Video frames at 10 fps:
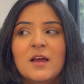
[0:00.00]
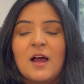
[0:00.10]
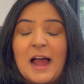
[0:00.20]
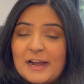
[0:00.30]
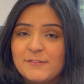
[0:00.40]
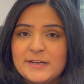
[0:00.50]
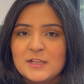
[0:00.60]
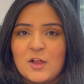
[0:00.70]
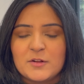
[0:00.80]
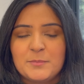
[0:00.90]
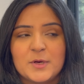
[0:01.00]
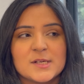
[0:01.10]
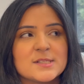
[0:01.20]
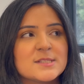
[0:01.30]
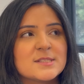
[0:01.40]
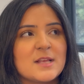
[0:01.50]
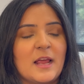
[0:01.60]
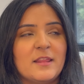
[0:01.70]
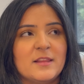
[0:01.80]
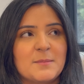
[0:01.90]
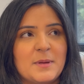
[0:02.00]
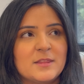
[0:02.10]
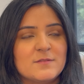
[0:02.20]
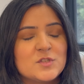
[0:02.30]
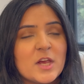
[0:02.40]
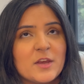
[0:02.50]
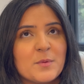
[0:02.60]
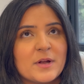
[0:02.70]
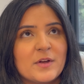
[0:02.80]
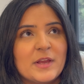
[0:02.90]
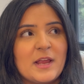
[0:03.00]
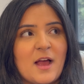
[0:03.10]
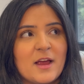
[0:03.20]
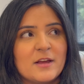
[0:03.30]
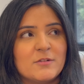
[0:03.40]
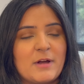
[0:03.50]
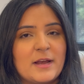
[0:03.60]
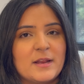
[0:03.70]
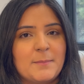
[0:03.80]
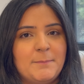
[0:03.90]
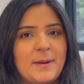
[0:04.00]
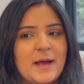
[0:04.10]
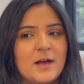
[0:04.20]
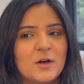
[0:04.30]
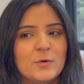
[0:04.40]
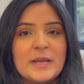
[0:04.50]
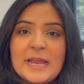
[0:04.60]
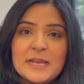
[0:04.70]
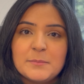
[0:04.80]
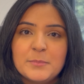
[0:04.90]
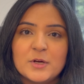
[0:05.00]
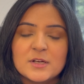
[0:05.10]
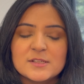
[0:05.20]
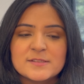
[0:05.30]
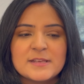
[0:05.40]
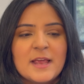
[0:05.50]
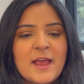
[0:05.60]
I read a lot of books. I think the month of January, I read about 8 books.